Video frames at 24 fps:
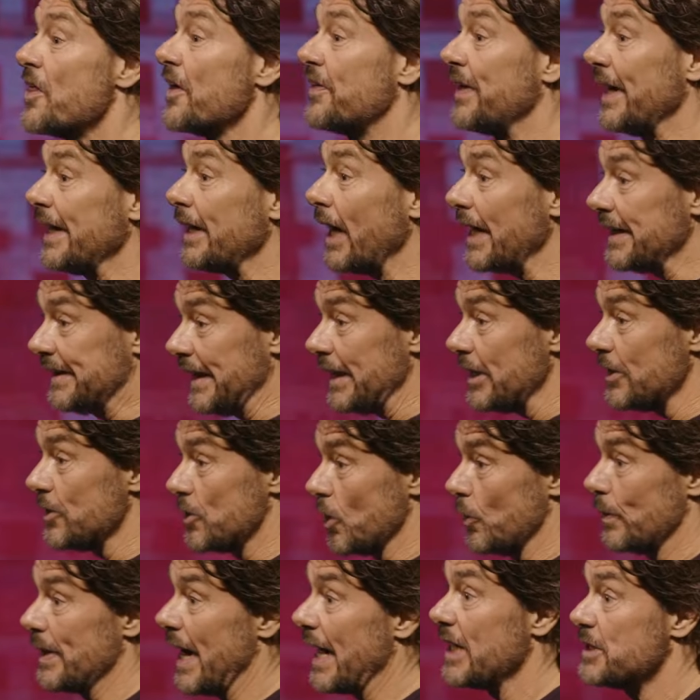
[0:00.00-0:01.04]
The thing I
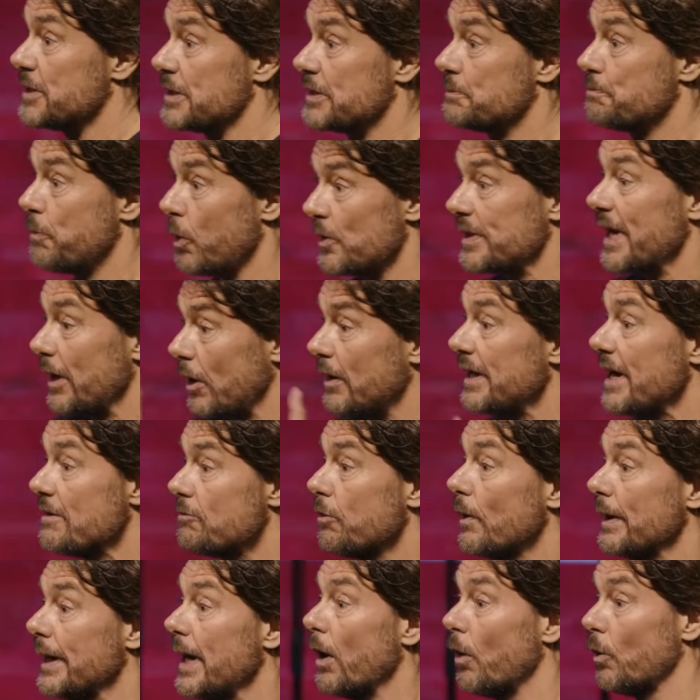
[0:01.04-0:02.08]
didn't do with that is put that on
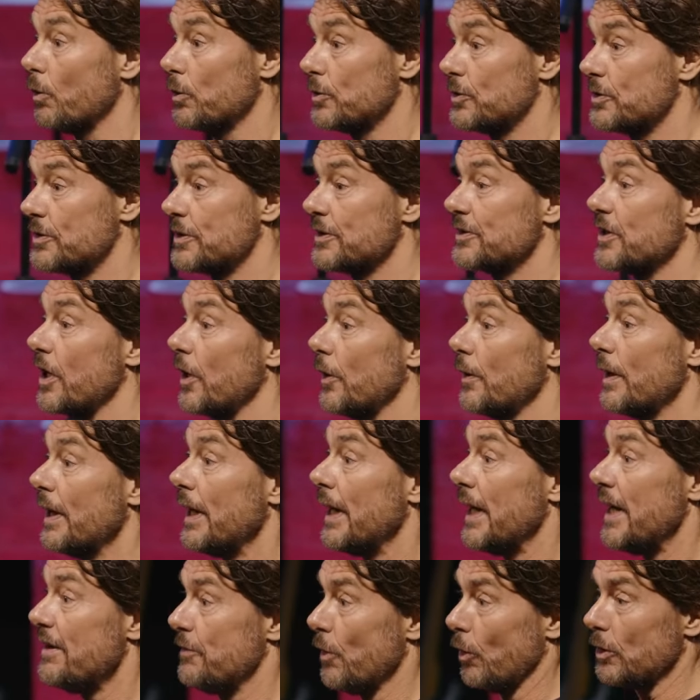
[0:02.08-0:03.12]
everyone else. So
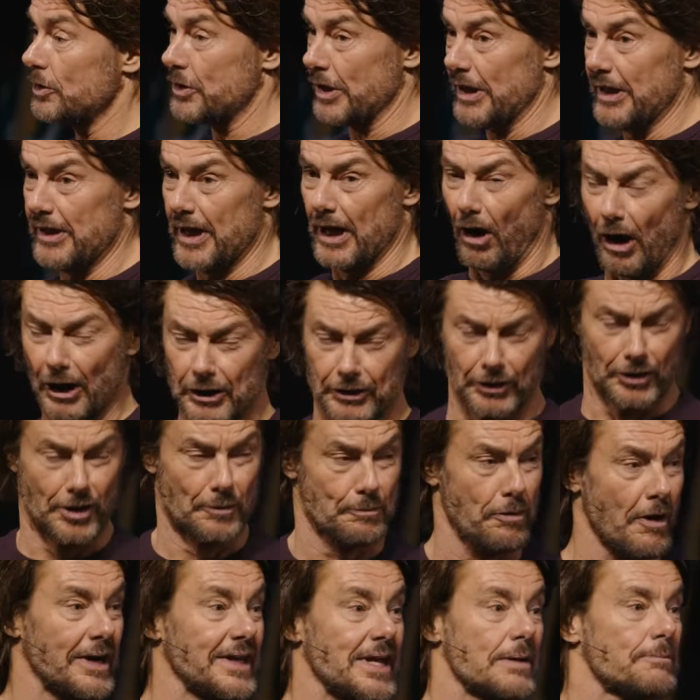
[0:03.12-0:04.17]
if you're sitting there, I should
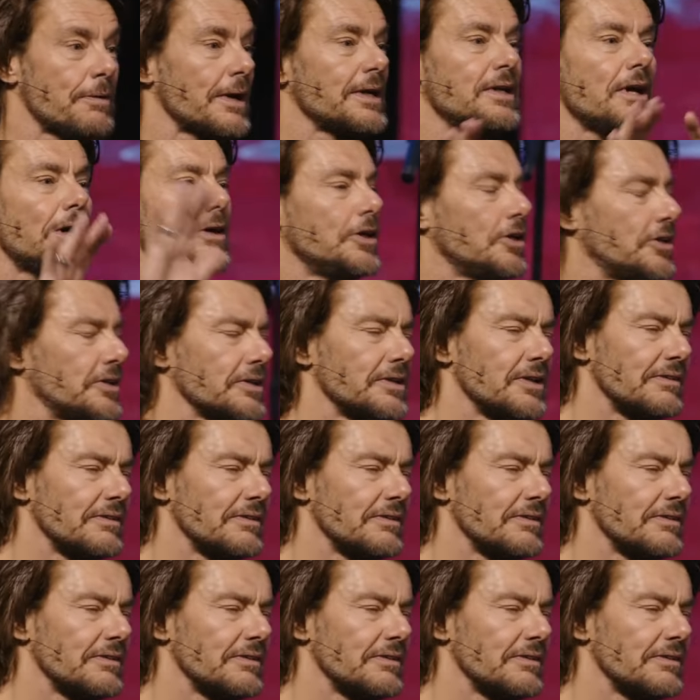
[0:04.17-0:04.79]
have prayed that prayer. No, you